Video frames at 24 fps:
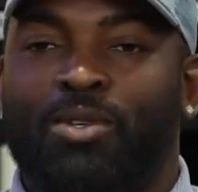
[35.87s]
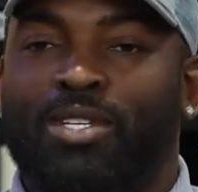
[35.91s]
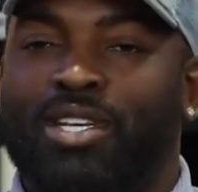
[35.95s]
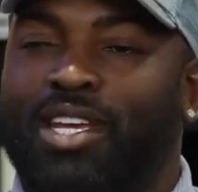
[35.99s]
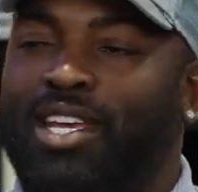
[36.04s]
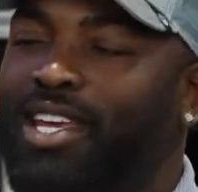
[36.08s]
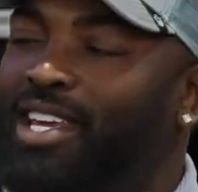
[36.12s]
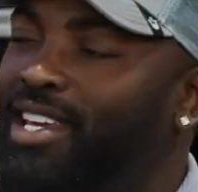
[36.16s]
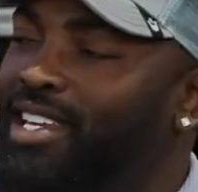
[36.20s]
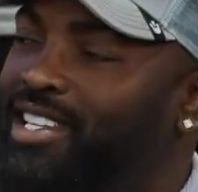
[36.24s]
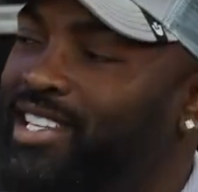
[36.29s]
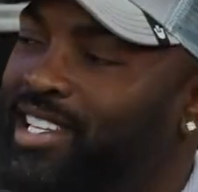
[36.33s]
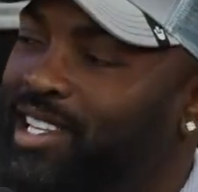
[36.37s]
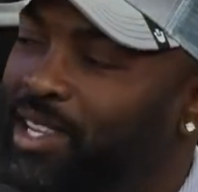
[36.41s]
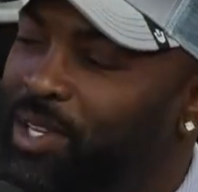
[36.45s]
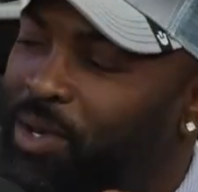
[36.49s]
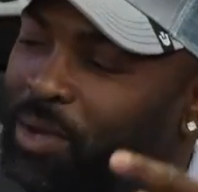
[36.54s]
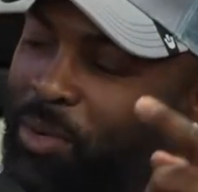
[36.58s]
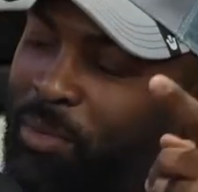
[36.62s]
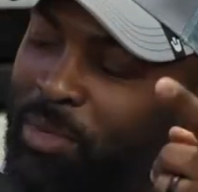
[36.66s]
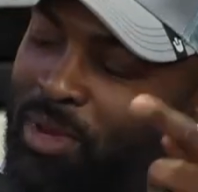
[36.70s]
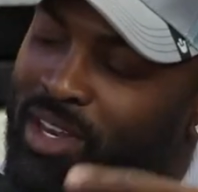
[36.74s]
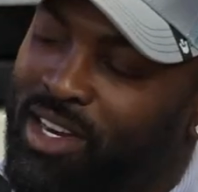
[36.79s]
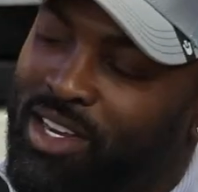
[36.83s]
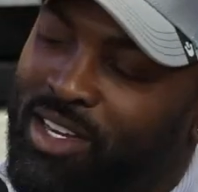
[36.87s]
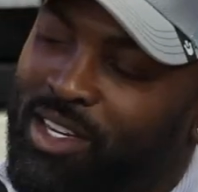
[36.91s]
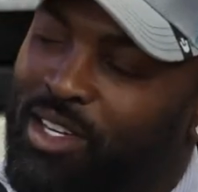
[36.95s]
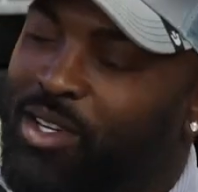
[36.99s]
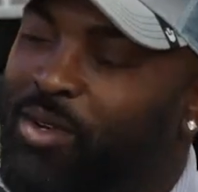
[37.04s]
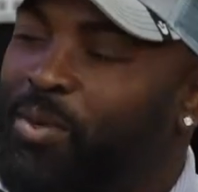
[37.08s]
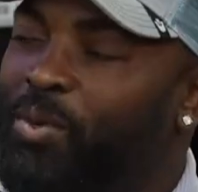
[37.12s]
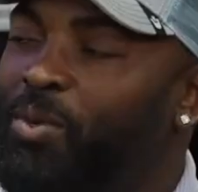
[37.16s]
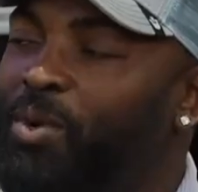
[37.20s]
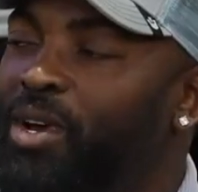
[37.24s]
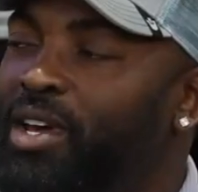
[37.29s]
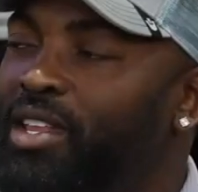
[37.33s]
and he is a little bit under
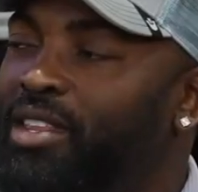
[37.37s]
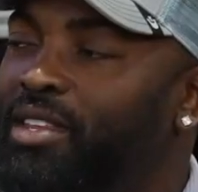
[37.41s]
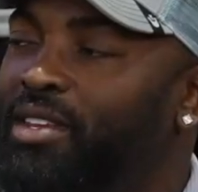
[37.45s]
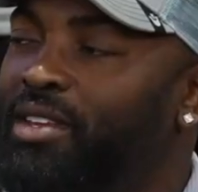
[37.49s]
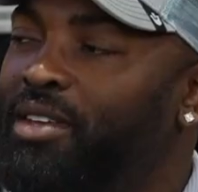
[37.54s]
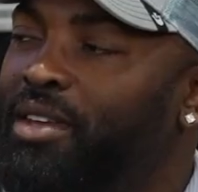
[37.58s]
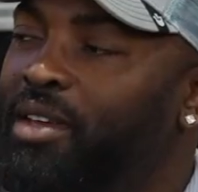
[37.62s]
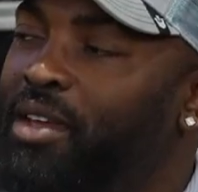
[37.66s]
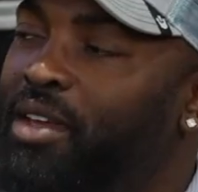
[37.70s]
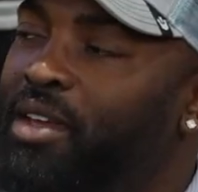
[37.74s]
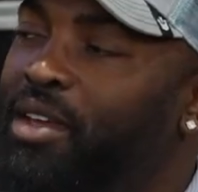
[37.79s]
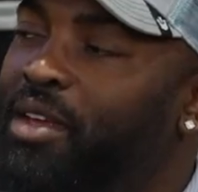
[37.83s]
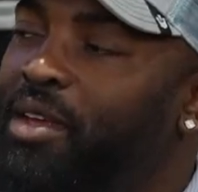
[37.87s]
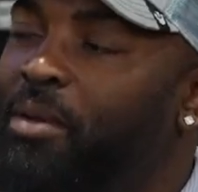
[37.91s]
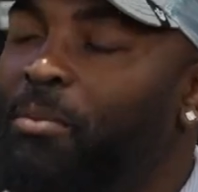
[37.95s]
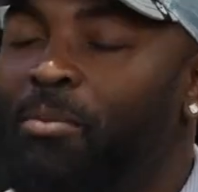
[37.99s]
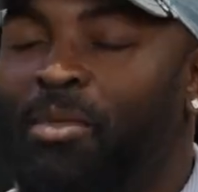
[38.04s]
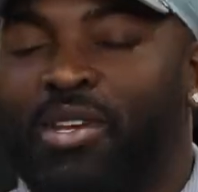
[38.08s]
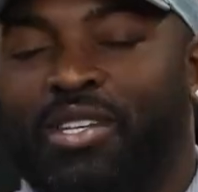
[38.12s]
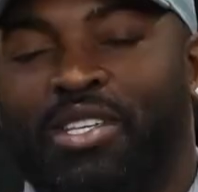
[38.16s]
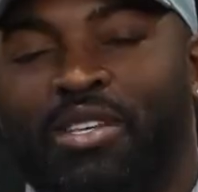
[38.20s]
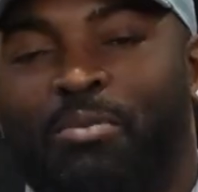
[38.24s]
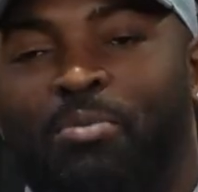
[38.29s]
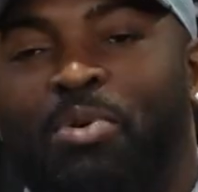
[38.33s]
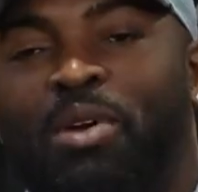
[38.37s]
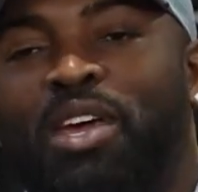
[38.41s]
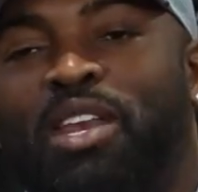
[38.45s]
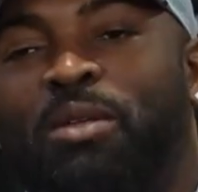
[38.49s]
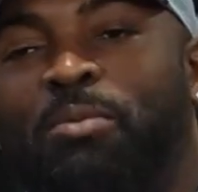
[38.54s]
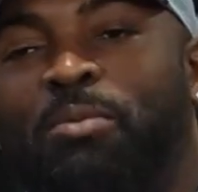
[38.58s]
the weather. Mr. Petty